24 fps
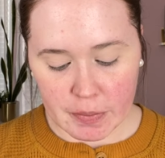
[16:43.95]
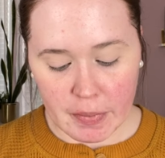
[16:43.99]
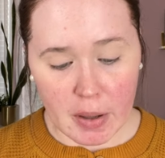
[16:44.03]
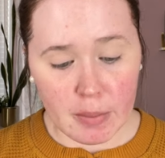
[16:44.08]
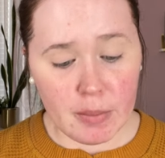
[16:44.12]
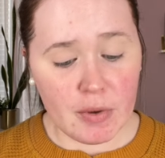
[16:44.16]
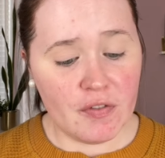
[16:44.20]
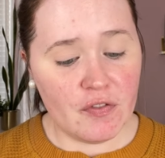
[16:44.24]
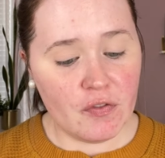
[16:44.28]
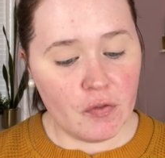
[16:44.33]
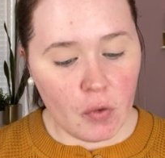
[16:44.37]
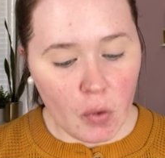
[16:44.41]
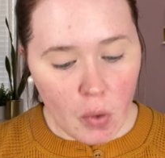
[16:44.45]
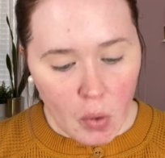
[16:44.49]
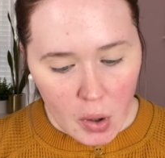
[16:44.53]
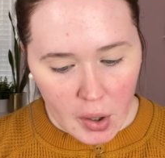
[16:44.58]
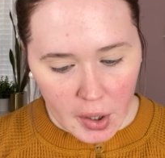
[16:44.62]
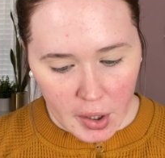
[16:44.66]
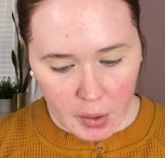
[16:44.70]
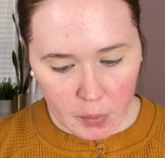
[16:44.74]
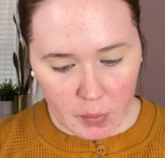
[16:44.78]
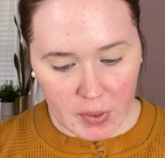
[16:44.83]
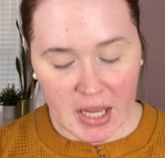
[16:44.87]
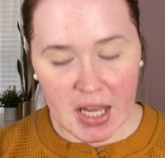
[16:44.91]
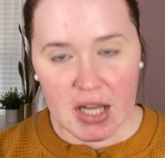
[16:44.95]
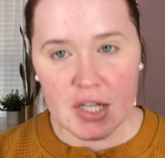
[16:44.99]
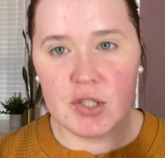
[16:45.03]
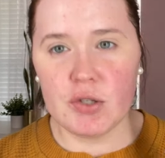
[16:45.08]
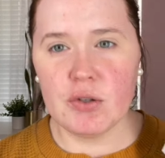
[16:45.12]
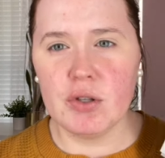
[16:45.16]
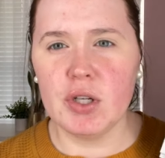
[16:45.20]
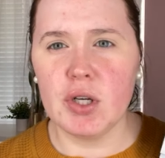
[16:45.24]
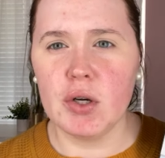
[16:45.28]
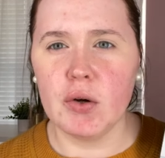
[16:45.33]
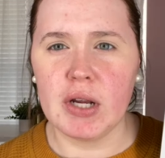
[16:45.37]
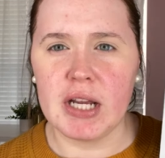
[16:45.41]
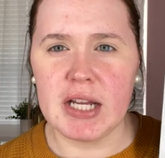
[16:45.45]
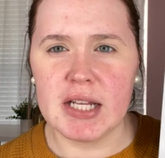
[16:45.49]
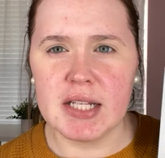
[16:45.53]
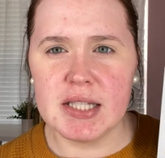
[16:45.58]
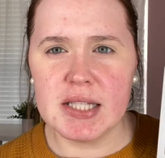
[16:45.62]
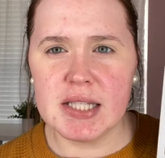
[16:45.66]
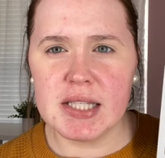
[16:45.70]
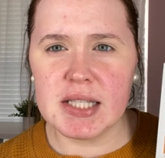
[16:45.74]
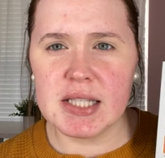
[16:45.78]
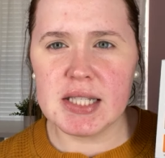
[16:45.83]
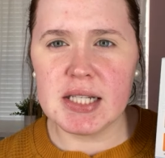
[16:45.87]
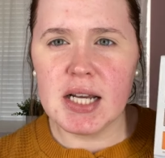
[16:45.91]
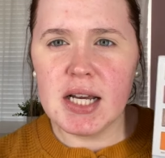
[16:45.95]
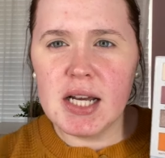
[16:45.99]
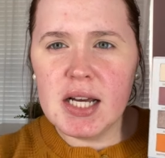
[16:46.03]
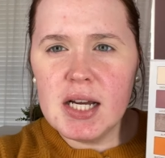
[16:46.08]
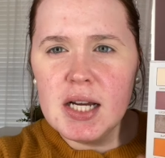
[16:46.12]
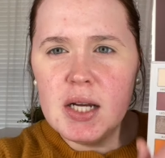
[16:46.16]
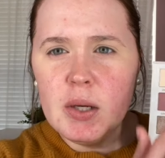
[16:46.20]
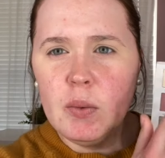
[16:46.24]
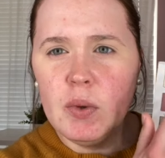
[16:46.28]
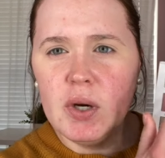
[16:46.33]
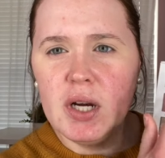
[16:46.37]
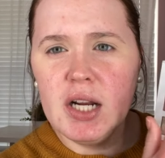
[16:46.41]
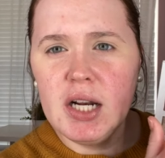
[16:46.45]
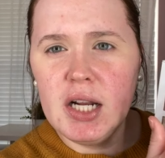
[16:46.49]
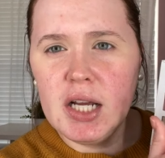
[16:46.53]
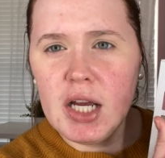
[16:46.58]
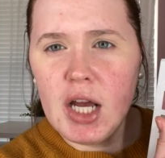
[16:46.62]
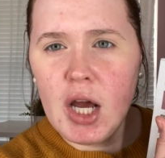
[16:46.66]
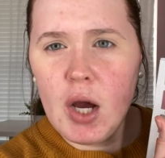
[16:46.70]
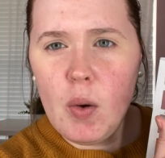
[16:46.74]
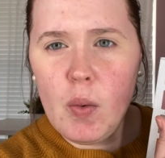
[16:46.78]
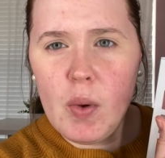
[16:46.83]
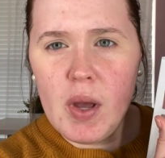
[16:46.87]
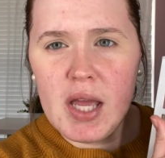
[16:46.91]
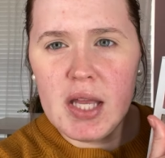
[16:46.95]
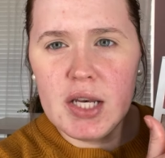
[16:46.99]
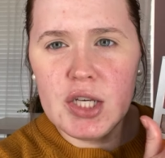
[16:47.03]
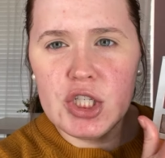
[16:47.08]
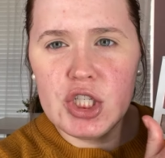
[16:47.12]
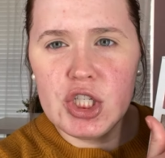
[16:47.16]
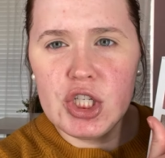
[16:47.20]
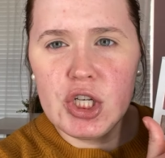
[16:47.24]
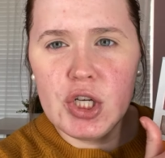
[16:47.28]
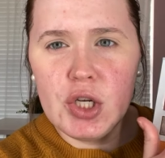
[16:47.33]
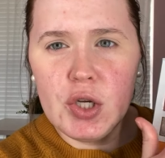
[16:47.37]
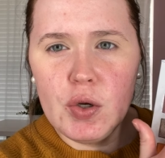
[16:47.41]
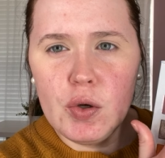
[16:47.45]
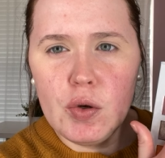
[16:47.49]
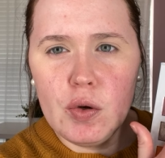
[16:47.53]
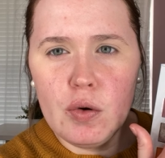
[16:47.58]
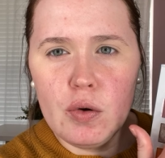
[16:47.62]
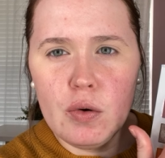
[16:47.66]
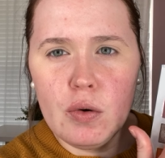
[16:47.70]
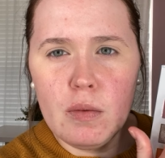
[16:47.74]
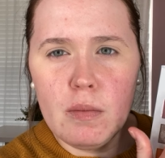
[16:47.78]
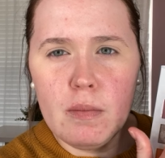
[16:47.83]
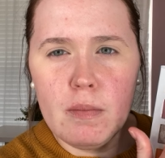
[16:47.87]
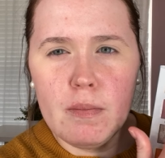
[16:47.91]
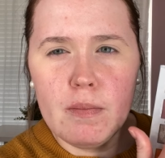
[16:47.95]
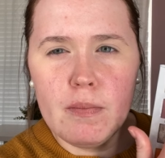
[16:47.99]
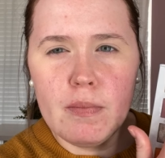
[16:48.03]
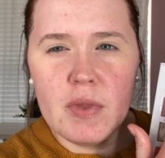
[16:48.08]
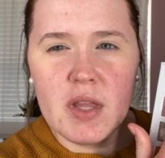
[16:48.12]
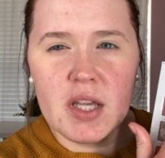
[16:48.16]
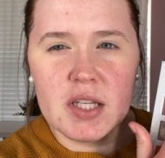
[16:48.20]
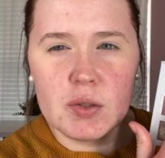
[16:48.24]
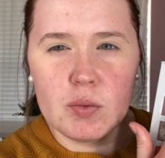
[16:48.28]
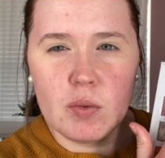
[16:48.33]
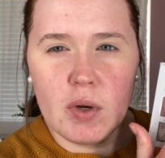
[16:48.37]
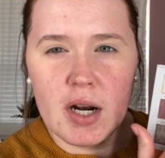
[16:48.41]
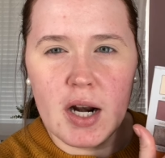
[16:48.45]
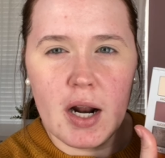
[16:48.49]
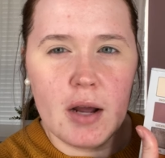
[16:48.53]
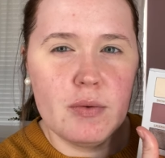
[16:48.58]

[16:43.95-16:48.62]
But before we get into the greens, we're gonna go into this one.